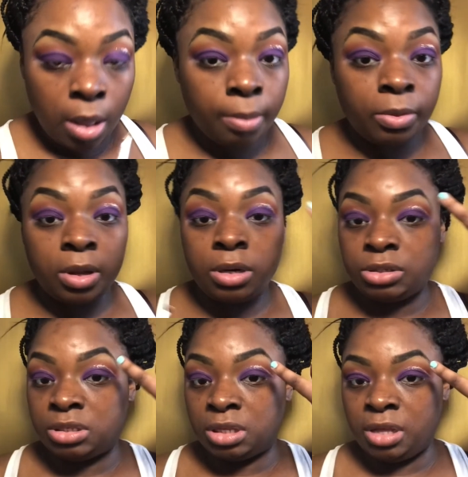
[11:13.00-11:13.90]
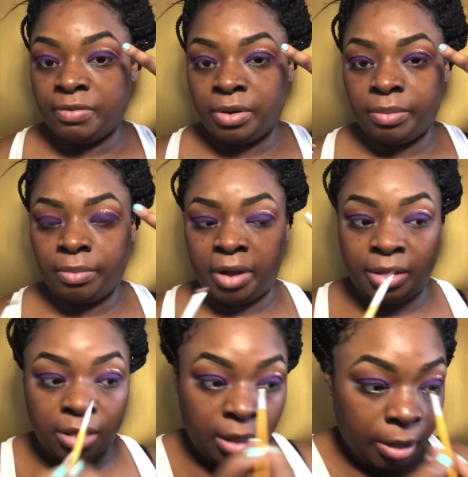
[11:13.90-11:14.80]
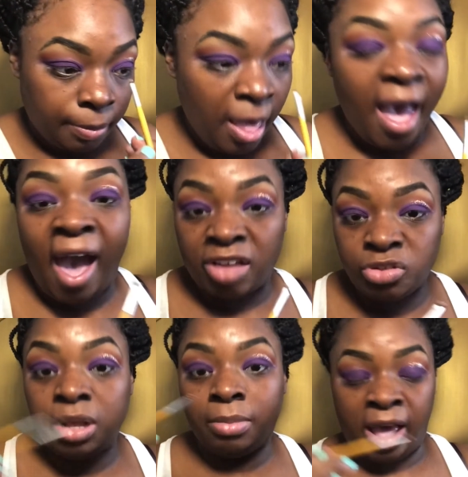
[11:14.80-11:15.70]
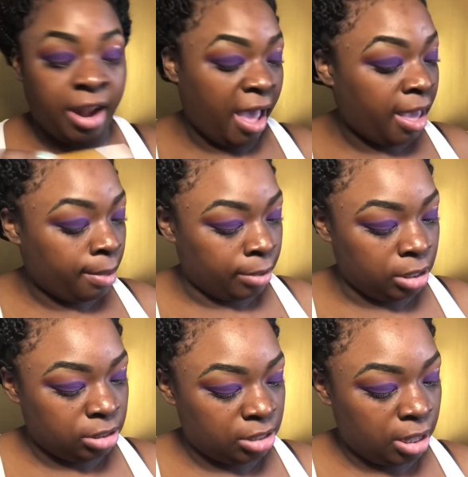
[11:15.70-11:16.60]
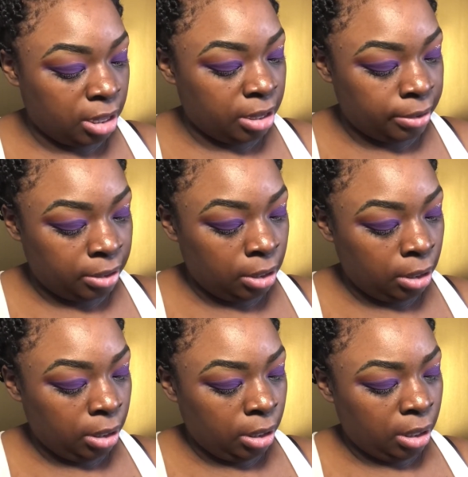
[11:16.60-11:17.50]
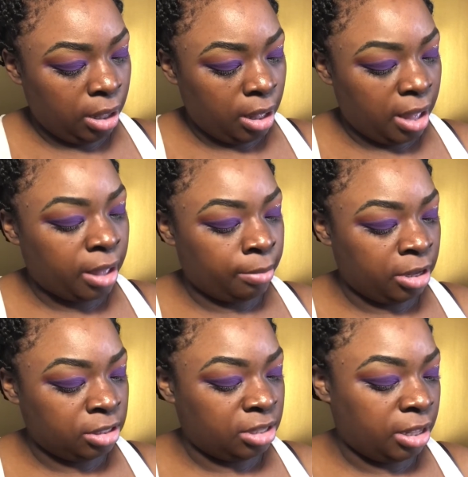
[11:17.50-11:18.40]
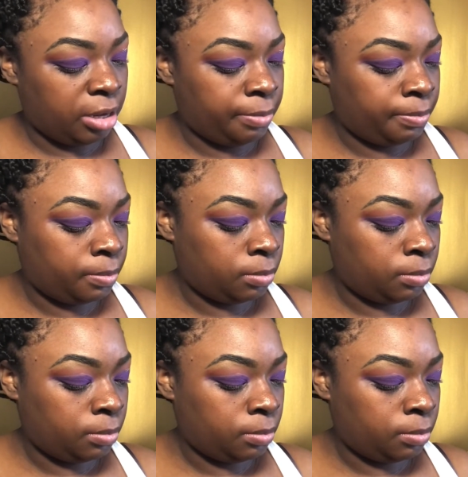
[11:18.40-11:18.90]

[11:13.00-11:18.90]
I'm going to just leave it right there. Actually, I'm lying. I am going to take it in. I am going to take it in.